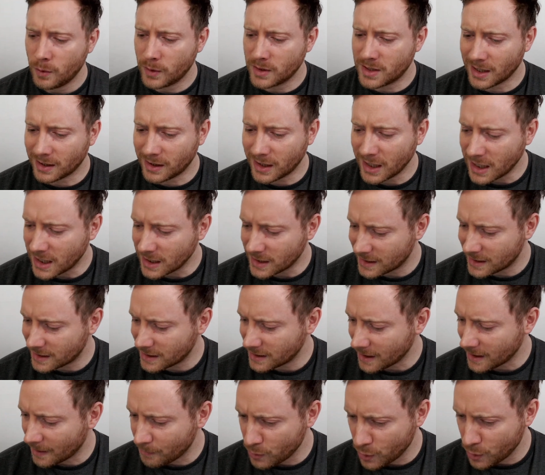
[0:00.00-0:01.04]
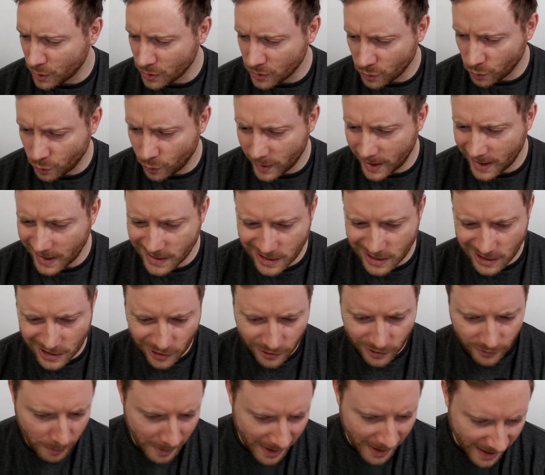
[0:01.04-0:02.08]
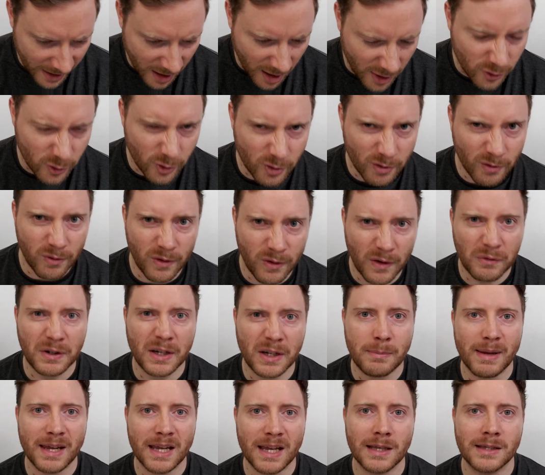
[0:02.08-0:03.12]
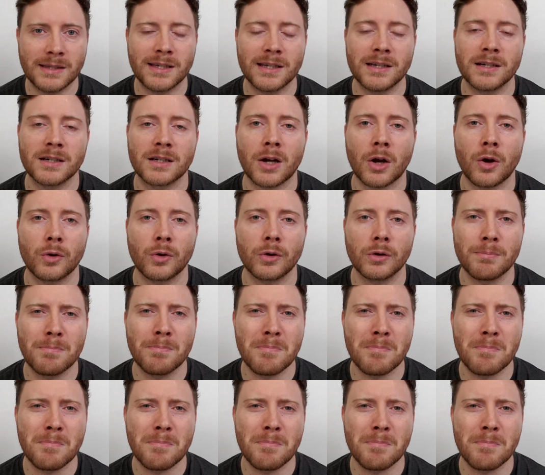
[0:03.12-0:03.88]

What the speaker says: which I think it's somewhere in the region of about 150 beads in total,